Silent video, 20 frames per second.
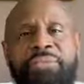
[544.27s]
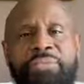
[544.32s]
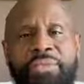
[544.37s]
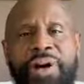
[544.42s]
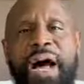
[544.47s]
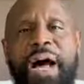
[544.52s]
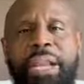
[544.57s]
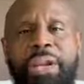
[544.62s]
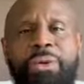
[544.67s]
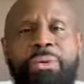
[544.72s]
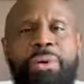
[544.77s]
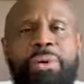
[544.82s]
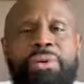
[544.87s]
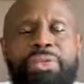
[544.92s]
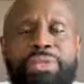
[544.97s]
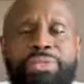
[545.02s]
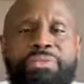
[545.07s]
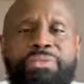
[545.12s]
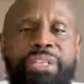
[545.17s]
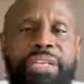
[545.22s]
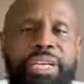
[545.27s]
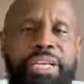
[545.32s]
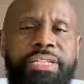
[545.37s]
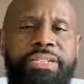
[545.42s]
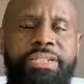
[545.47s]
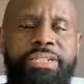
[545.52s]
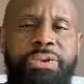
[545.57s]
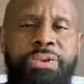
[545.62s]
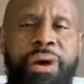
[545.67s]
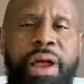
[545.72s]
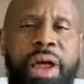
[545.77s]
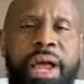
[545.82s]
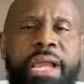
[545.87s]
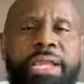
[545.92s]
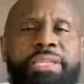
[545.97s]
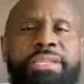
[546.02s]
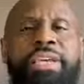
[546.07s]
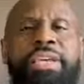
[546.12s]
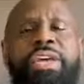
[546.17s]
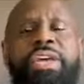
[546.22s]
followers of Jesus
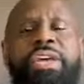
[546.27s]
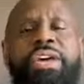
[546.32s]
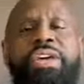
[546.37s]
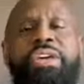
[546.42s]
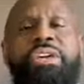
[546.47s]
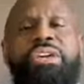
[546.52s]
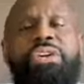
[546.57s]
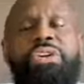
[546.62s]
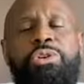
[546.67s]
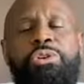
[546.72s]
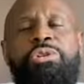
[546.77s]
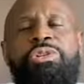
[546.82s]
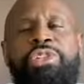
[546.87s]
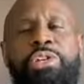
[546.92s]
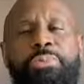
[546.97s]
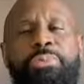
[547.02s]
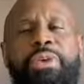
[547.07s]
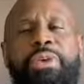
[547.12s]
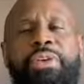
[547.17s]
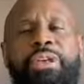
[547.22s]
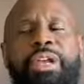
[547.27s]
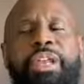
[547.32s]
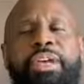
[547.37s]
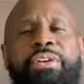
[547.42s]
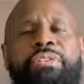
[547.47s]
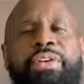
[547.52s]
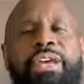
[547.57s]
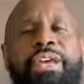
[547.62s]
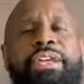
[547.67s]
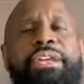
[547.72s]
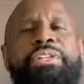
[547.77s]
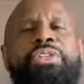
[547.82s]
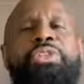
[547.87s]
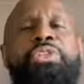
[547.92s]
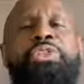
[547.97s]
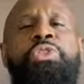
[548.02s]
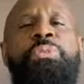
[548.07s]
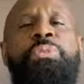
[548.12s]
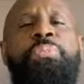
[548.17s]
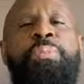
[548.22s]
Christ. You should be living
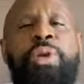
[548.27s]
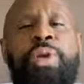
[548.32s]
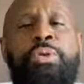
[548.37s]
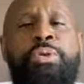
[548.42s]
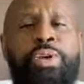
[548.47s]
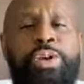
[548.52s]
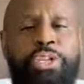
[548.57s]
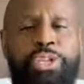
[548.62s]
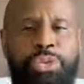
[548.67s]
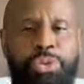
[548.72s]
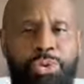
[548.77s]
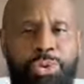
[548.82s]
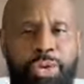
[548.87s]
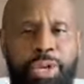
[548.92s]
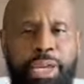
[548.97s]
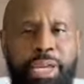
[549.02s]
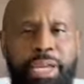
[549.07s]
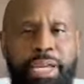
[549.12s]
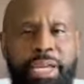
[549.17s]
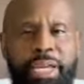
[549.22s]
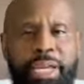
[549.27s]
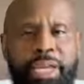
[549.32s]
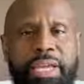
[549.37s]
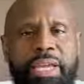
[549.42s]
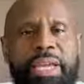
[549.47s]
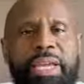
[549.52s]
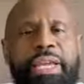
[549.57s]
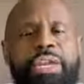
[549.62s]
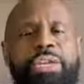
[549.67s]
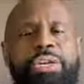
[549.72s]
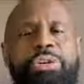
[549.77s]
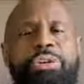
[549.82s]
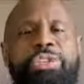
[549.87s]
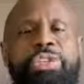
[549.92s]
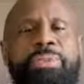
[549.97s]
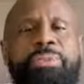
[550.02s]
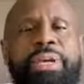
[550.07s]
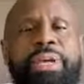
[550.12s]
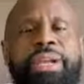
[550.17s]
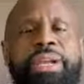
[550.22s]
spiritually. You
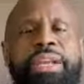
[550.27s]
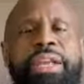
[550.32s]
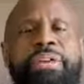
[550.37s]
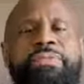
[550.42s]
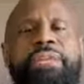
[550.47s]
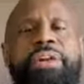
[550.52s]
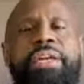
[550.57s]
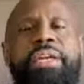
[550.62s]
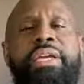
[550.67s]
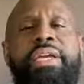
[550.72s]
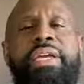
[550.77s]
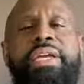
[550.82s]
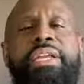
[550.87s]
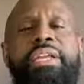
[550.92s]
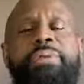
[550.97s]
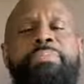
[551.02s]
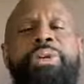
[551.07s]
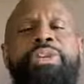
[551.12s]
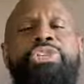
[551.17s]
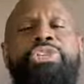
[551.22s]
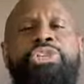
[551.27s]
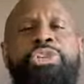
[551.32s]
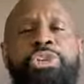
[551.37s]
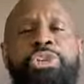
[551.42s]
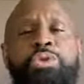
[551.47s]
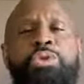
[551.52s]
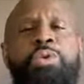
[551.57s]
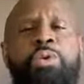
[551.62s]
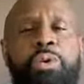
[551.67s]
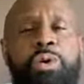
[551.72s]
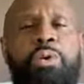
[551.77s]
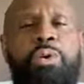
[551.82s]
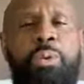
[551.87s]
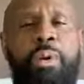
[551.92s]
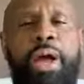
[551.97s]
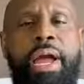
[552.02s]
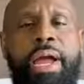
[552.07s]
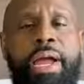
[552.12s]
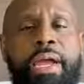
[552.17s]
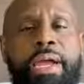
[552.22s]
should be living in a mature
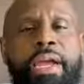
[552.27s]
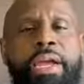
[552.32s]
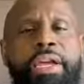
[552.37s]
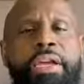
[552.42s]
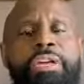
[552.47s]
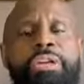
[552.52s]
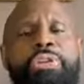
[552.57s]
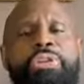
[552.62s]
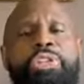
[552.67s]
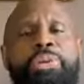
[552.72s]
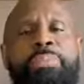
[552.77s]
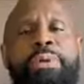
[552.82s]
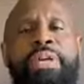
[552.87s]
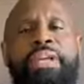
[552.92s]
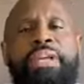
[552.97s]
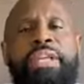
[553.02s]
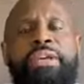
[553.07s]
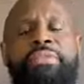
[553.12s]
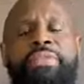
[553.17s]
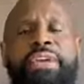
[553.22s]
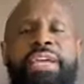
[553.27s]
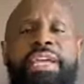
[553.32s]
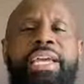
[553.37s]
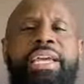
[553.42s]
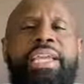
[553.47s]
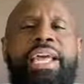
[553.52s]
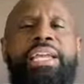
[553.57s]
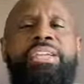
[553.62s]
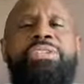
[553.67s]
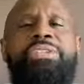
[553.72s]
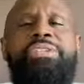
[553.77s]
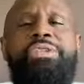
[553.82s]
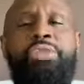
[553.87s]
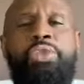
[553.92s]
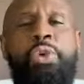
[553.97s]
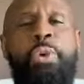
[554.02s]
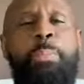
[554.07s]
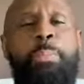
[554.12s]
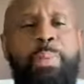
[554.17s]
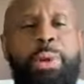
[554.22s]
way. You should be living in a
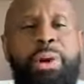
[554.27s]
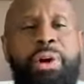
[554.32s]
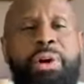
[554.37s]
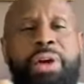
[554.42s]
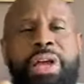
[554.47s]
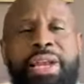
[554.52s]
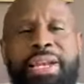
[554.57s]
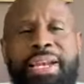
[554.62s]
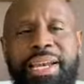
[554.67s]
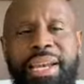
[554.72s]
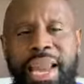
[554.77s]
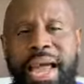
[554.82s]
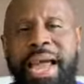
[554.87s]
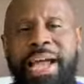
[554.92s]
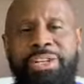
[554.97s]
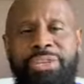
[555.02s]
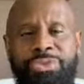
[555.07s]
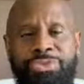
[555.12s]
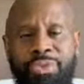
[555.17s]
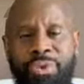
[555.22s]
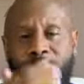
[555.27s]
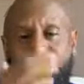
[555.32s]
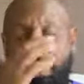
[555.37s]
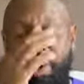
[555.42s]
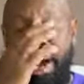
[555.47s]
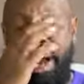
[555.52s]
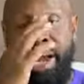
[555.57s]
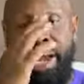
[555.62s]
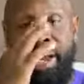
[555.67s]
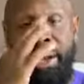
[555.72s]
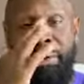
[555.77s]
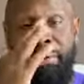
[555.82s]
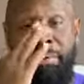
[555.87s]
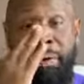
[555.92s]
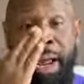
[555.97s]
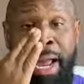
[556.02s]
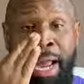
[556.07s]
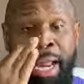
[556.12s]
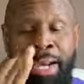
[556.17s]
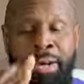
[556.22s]
supernatural way,
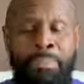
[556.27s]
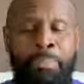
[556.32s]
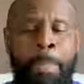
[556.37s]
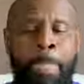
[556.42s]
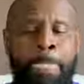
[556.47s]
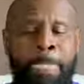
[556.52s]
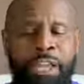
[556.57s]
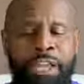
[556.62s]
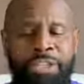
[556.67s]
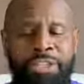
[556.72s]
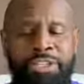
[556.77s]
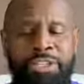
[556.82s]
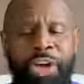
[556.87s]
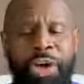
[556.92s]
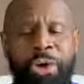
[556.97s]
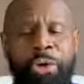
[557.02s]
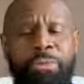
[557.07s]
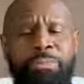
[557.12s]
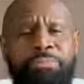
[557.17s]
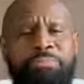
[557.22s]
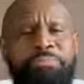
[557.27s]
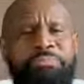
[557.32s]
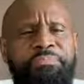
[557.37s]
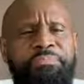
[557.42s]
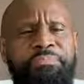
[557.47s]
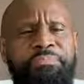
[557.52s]
right? So